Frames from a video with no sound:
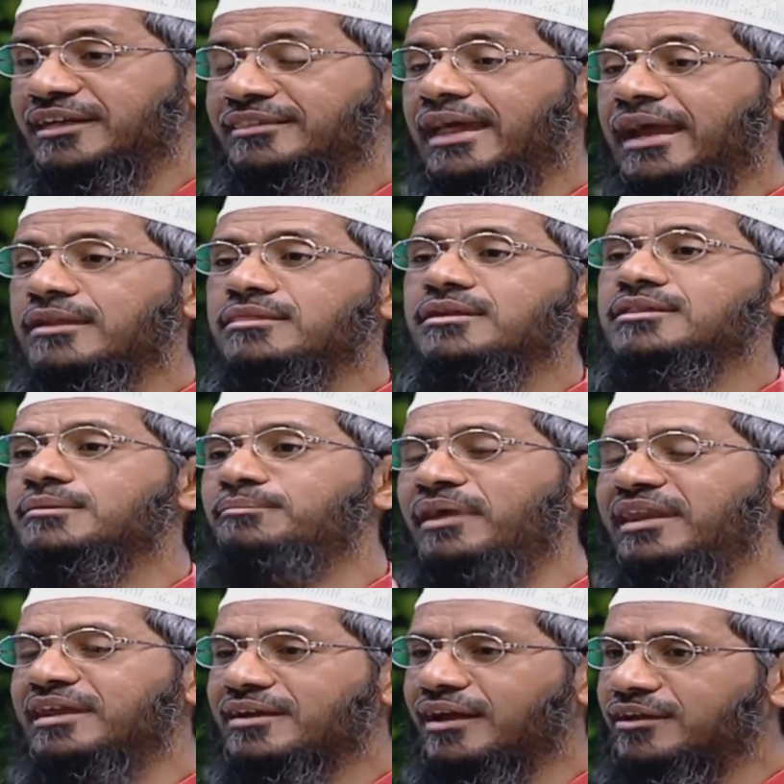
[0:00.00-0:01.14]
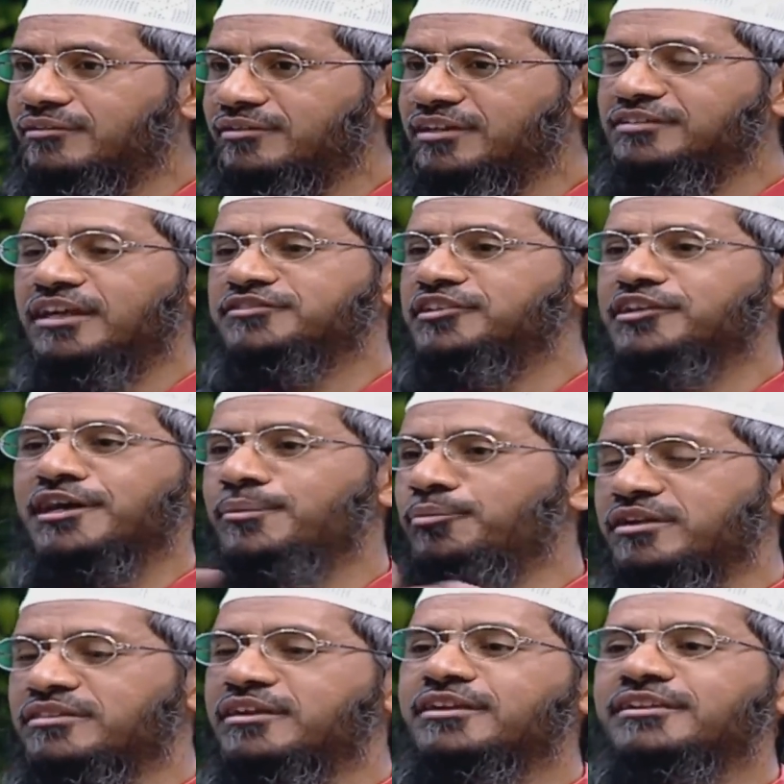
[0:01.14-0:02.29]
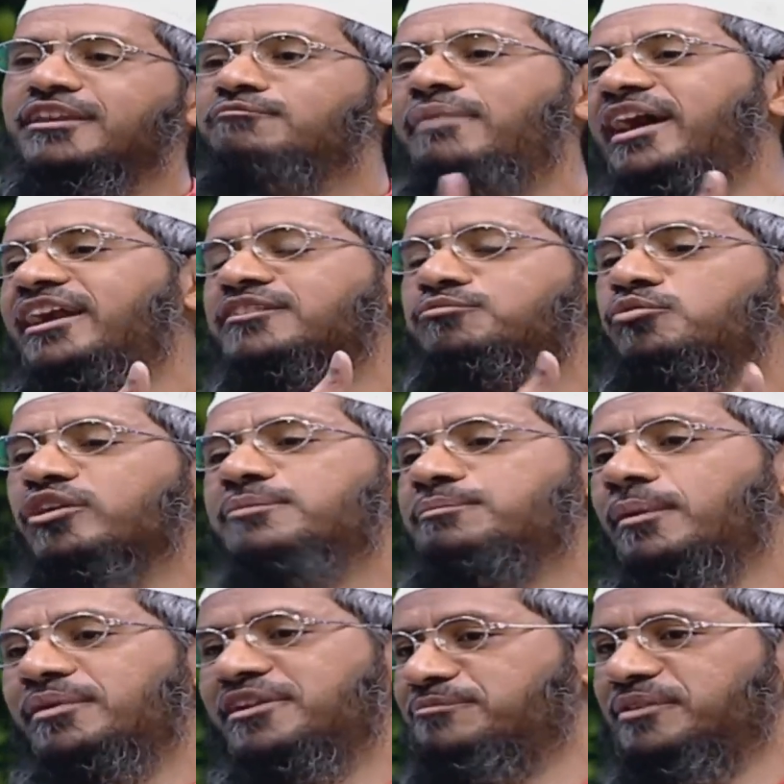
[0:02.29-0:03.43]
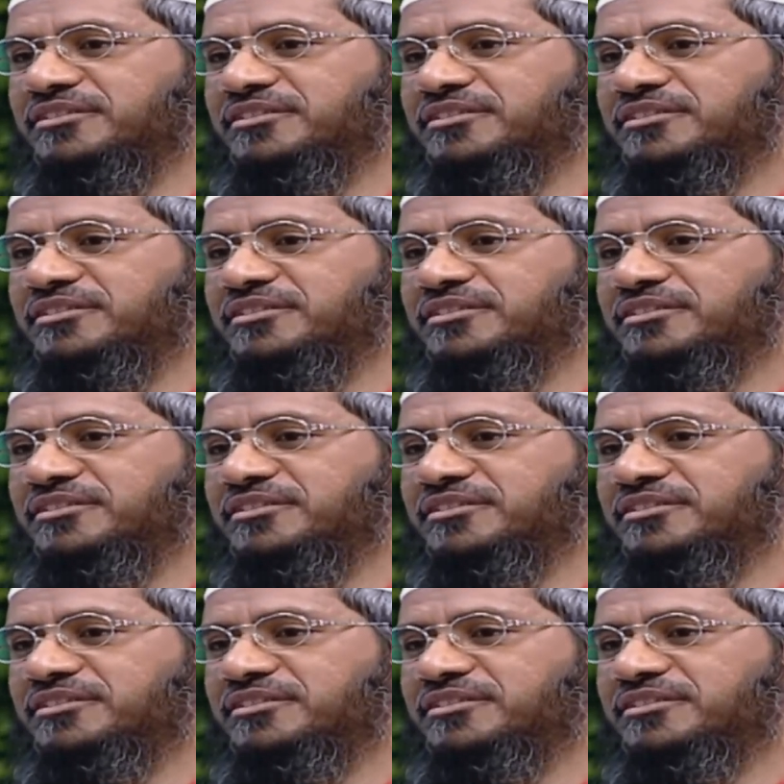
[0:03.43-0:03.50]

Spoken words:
That's the reason many countries like Singapore, etc., they've banned smoking in public